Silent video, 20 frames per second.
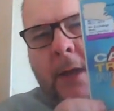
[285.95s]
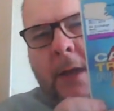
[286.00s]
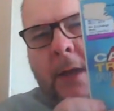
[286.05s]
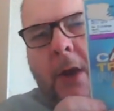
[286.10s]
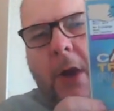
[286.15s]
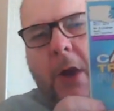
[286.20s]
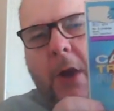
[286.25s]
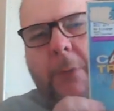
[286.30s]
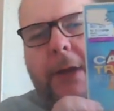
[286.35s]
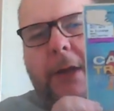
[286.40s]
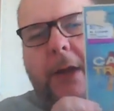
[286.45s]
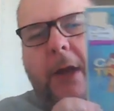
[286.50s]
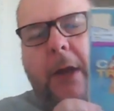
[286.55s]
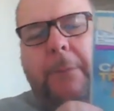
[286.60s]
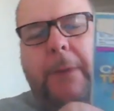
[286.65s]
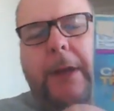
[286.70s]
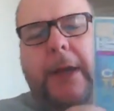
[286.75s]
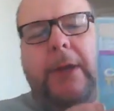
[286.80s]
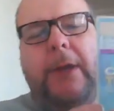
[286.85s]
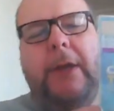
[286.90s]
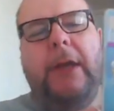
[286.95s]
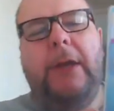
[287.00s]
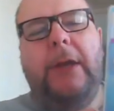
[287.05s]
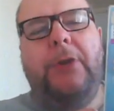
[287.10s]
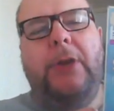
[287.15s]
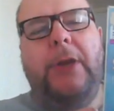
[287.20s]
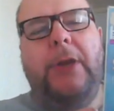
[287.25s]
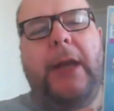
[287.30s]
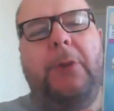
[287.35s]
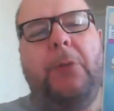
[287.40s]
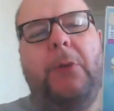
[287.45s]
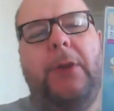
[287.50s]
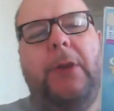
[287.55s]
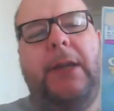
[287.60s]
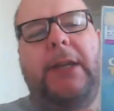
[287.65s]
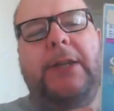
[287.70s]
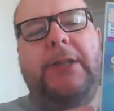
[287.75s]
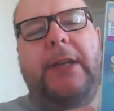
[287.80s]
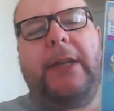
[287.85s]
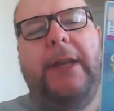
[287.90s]
I mean, I bet you, do you get one of
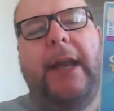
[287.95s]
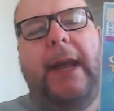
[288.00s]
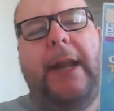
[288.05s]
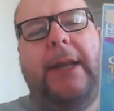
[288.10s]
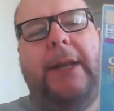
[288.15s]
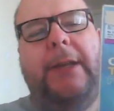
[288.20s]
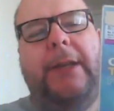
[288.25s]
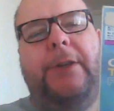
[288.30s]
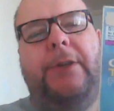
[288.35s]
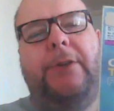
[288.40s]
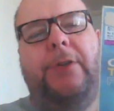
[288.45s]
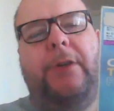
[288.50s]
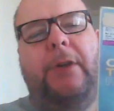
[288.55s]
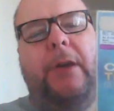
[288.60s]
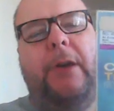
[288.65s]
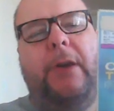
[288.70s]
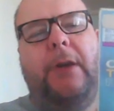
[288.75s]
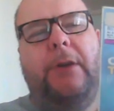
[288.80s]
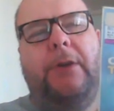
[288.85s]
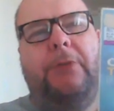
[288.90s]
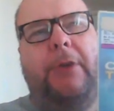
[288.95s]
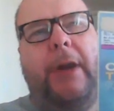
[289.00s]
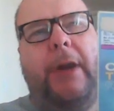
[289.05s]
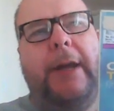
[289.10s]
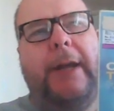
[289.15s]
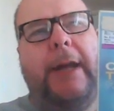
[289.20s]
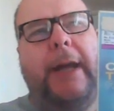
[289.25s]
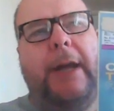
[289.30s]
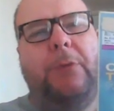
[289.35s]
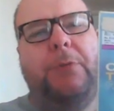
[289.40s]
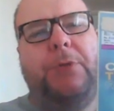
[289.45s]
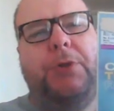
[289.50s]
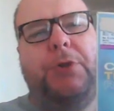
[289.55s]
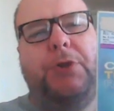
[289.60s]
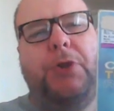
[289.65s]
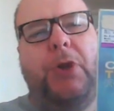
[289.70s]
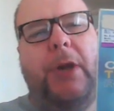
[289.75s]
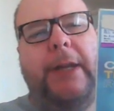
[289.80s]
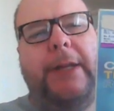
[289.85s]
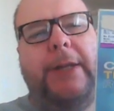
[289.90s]
these in Canada, Greg? How to
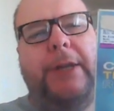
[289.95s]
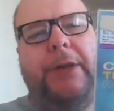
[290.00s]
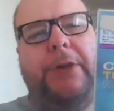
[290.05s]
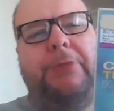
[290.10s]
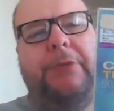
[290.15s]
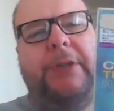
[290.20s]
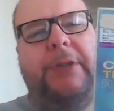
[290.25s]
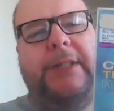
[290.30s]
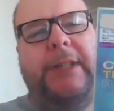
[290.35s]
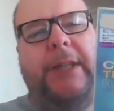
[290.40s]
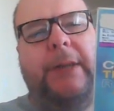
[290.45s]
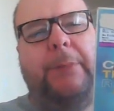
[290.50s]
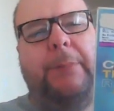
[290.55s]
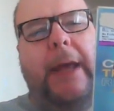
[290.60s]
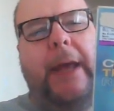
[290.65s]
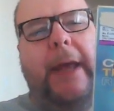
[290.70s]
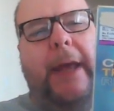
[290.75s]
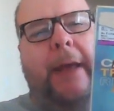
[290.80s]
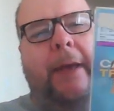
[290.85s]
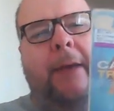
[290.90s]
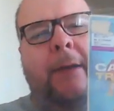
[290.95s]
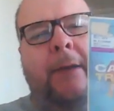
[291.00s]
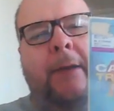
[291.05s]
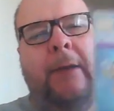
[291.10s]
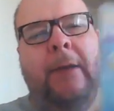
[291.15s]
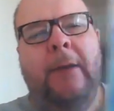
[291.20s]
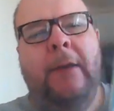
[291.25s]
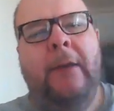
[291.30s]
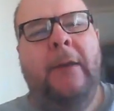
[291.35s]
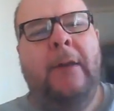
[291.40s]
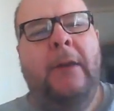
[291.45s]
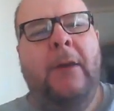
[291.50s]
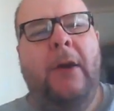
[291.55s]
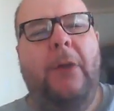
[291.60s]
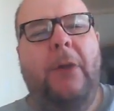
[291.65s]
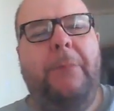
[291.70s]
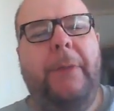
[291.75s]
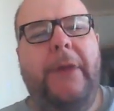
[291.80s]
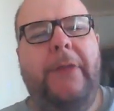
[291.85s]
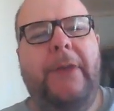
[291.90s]
train your grizzly bear?
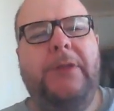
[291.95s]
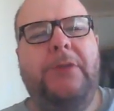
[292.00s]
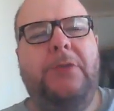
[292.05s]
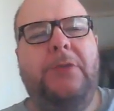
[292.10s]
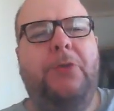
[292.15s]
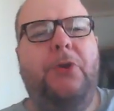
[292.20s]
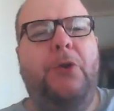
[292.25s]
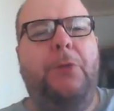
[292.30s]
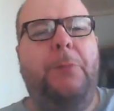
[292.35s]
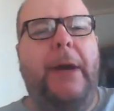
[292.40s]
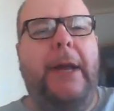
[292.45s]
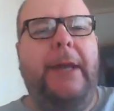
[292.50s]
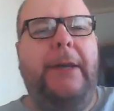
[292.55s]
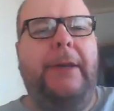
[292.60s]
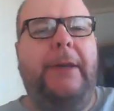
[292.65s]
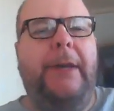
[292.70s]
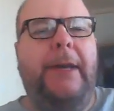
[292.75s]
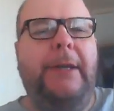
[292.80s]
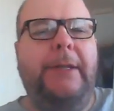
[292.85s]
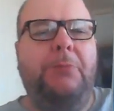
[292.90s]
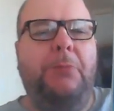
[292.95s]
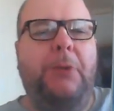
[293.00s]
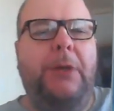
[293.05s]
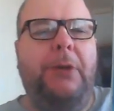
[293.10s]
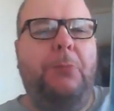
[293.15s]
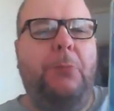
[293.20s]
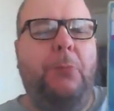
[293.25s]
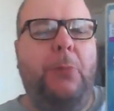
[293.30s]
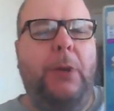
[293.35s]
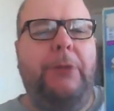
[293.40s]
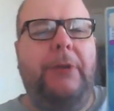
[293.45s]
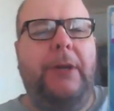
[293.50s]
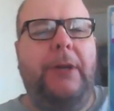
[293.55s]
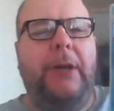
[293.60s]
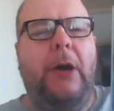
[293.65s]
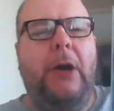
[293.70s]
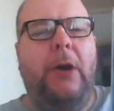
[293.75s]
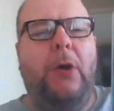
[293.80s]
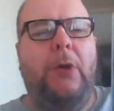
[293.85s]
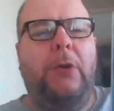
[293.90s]
I bet this will come handy. Is when
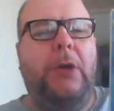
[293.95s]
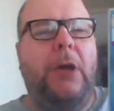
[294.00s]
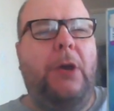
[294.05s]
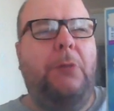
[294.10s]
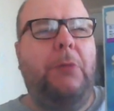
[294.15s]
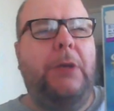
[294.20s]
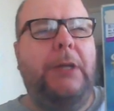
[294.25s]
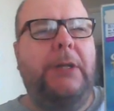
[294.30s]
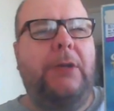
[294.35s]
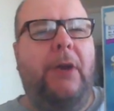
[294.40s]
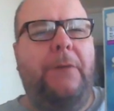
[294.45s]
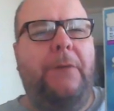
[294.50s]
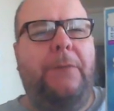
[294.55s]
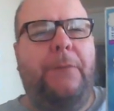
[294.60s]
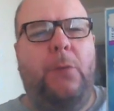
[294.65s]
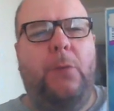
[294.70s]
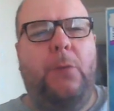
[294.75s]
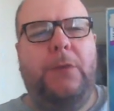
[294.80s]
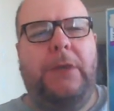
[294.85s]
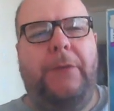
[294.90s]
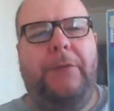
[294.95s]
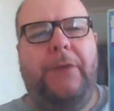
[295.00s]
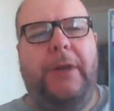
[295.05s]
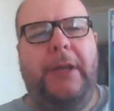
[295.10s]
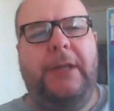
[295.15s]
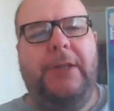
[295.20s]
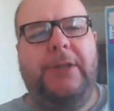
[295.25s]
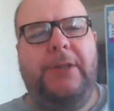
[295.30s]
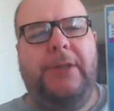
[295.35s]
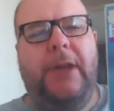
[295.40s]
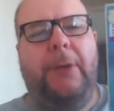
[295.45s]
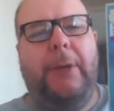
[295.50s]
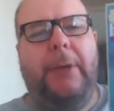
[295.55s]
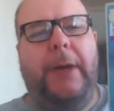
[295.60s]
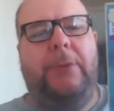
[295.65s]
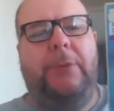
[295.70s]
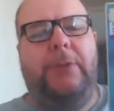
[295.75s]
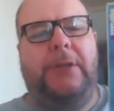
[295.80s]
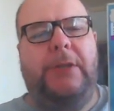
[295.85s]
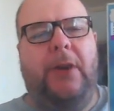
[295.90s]
there's like 40 feet of snow
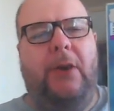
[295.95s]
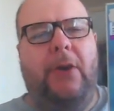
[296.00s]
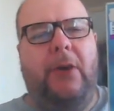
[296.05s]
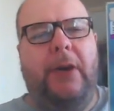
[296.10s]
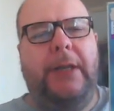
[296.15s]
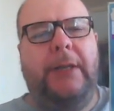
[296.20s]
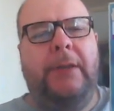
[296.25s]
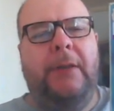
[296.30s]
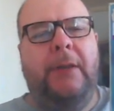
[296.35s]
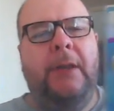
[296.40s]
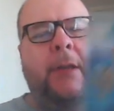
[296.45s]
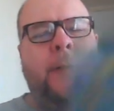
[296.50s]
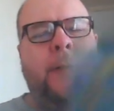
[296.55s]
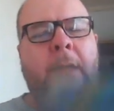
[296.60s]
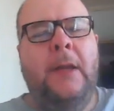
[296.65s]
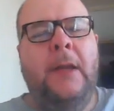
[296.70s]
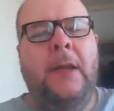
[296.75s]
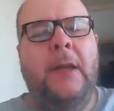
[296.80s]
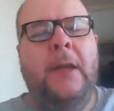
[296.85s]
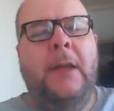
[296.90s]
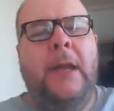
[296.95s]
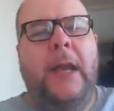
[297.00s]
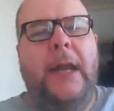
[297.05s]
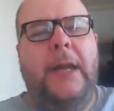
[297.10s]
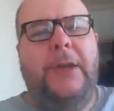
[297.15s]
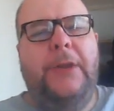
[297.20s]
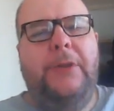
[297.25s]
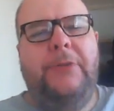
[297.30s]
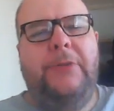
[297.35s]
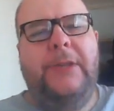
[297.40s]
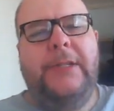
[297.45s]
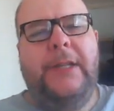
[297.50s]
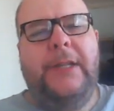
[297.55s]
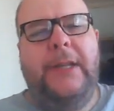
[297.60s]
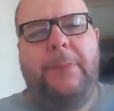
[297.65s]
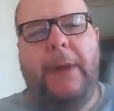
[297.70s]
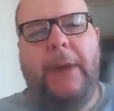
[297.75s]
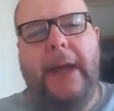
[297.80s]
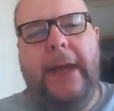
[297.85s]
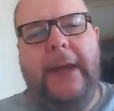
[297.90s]
outside, and a
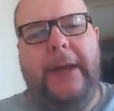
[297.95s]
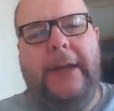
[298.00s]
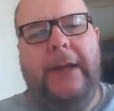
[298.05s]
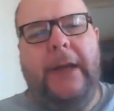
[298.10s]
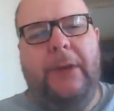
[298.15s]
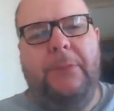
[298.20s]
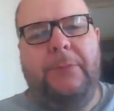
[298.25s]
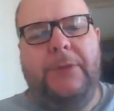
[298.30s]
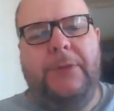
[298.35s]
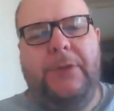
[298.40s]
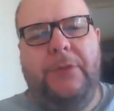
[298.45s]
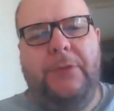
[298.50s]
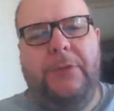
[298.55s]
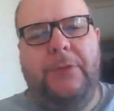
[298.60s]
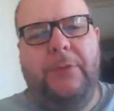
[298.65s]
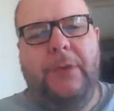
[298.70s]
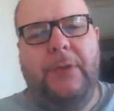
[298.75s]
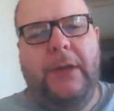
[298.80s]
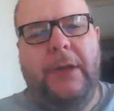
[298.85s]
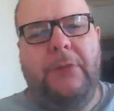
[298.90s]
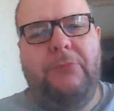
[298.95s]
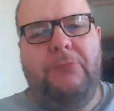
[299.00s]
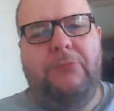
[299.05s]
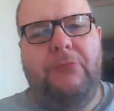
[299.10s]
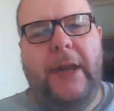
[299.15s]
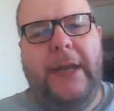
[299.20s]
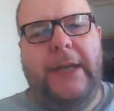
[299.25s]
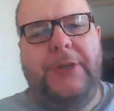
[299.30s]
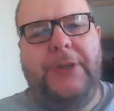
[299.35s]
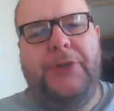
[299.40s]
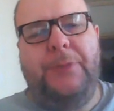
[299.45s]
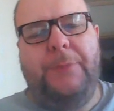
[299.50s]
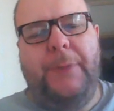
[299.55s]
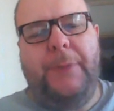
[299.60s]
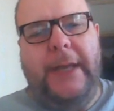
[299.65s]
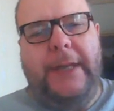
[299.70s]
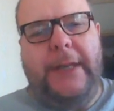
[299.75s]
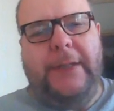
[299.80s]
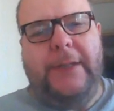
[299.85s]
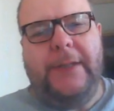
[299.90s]
grizzly bear comes to raid your
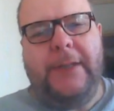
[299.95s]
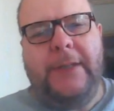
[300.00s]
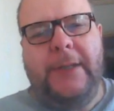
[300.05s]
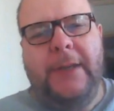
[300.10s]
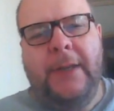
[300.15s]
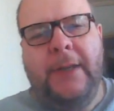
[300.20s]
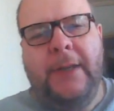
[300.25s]
bins.